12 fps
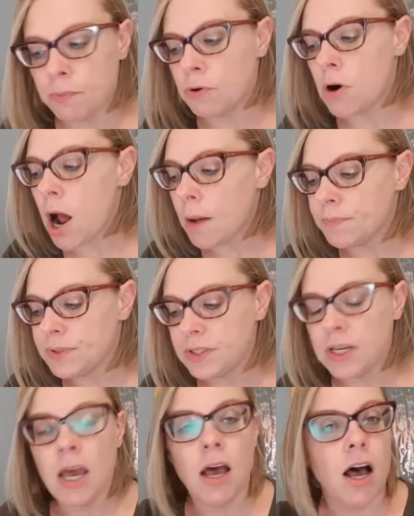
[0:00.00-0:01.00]
props,
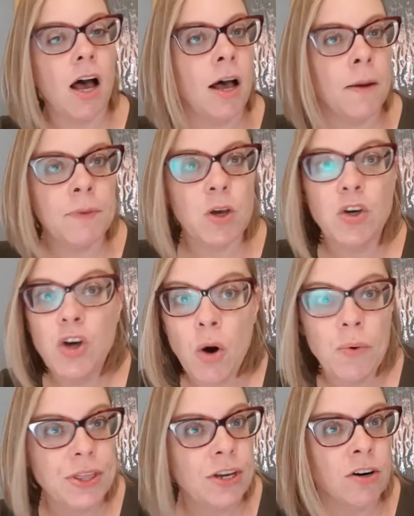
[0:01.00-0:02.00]
go
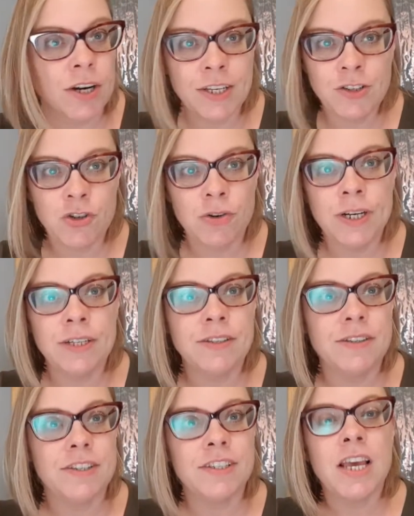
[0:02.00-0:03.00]
with their
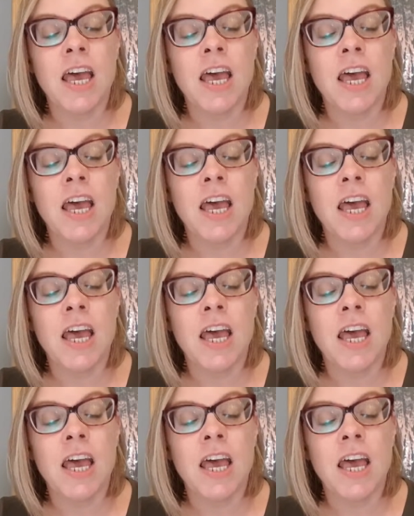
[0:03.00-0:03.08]
interests,